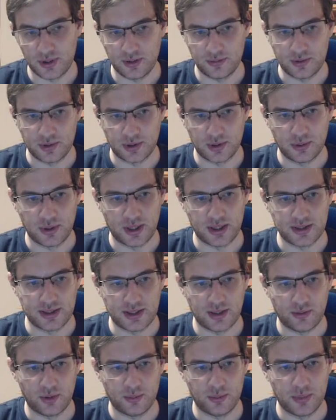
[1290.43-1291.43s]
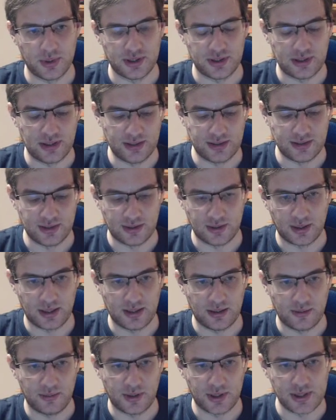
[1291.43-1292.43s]
After rook a7, b6, it
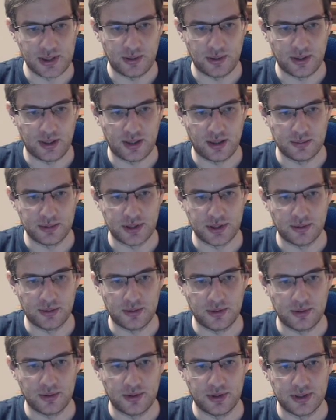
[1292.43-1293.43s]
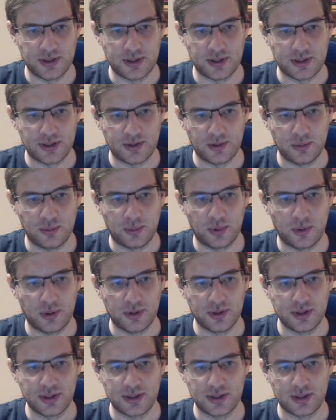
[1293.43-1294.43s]
again eventually comes down to these two
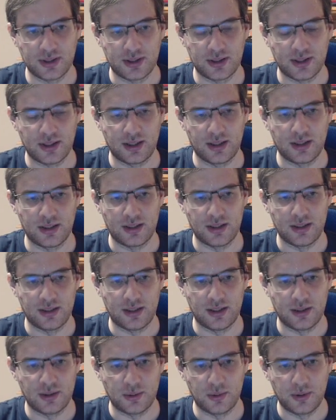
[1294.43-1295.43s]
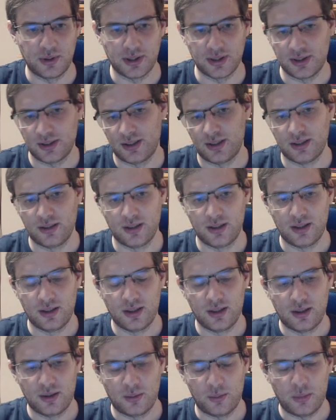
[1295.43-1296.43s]
pawns and the rook. And
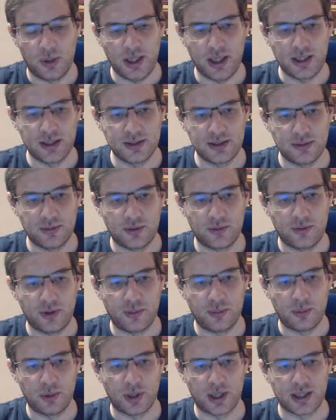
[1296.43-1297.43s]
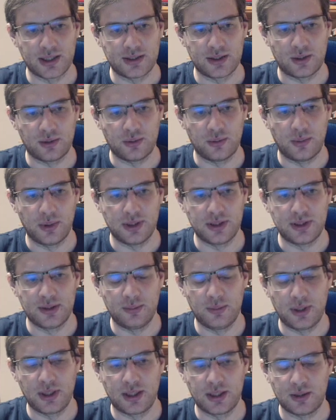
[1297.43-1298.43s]
black has even one more extra rook, but
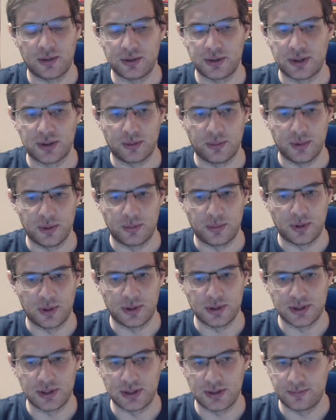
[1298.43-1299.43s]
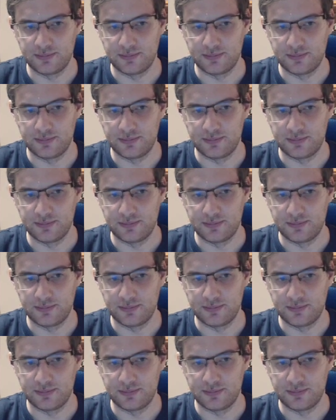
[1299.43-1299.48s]
simply cannot stop the pawns.